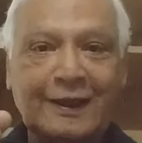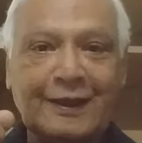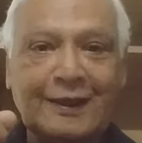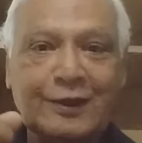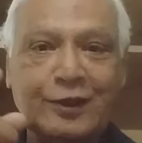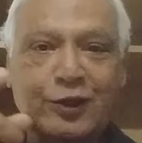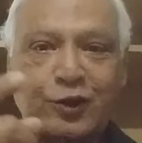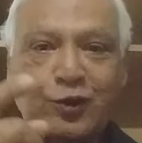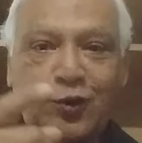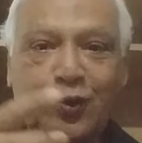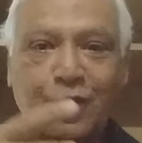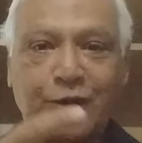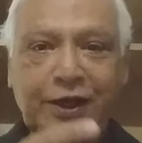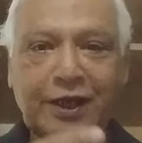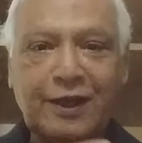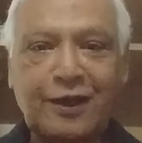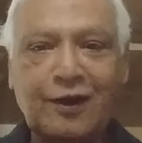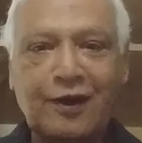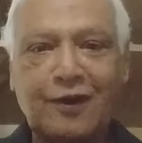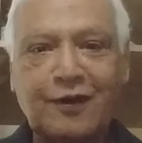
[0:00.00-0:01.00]

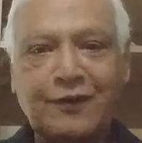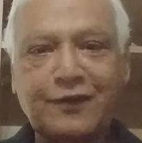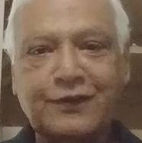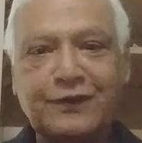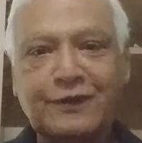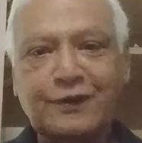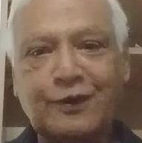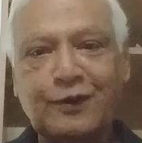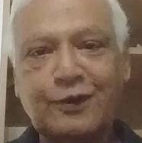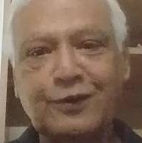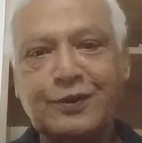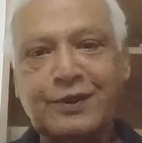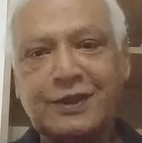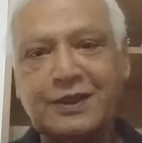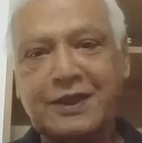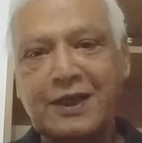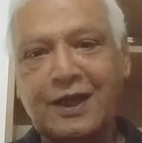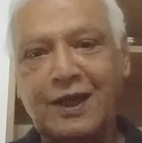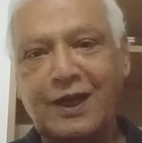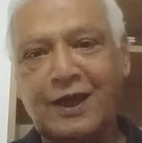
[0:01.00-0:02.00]
story of
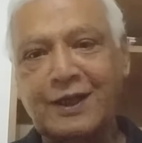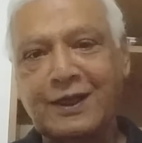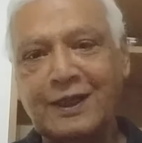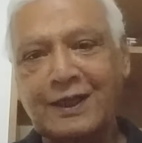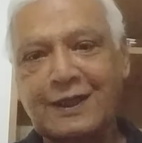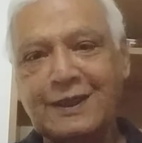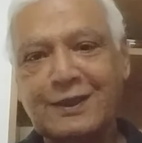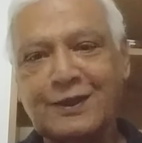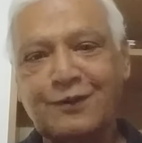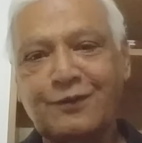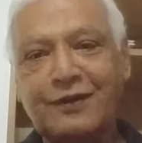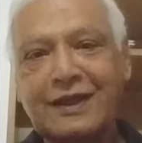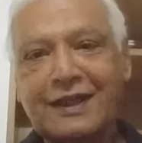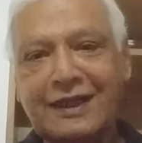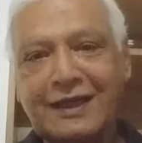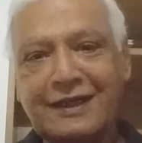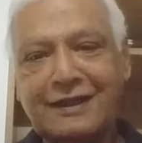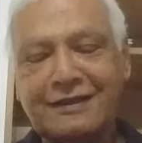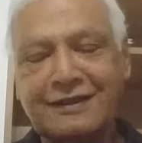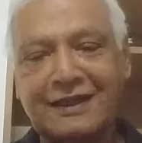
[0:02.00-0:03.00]
glutathione is
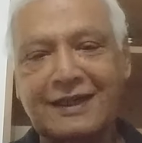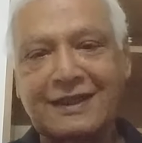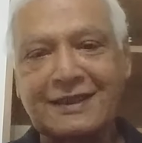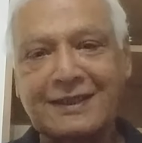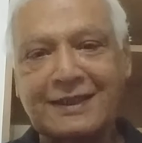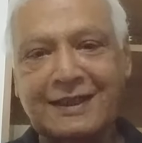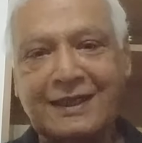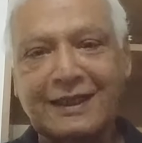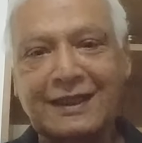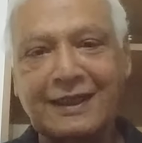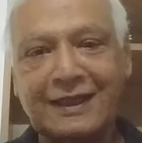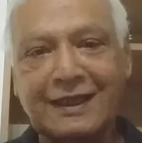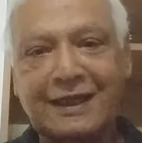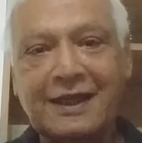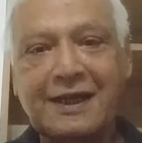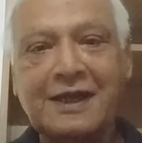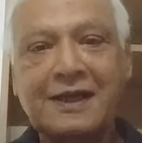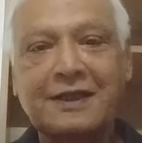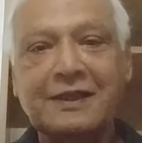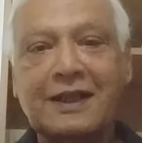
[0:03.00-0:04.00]
very interesting,
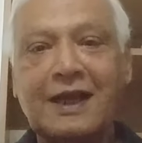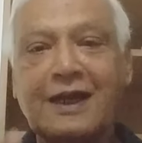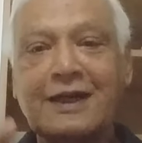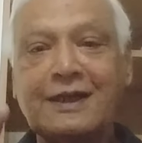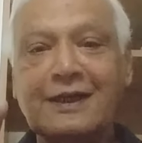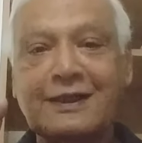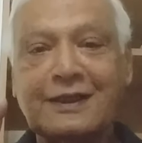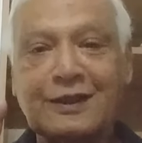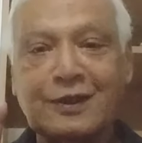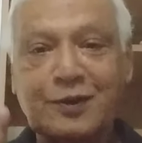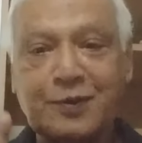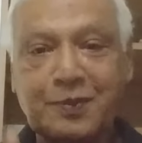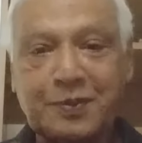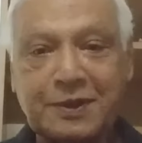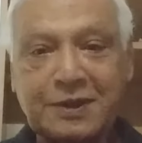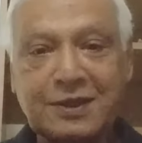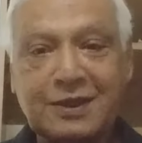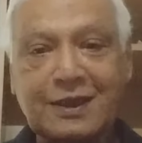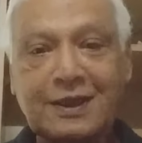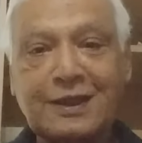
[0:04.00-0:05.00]
that it is
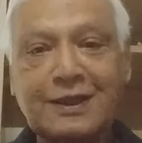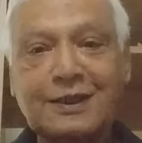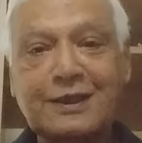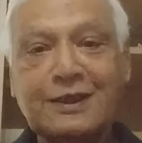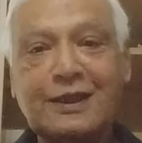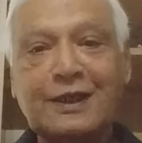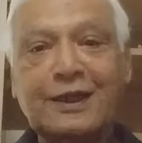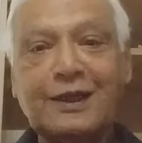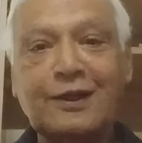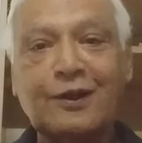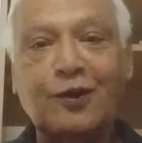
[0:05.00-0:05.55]
present in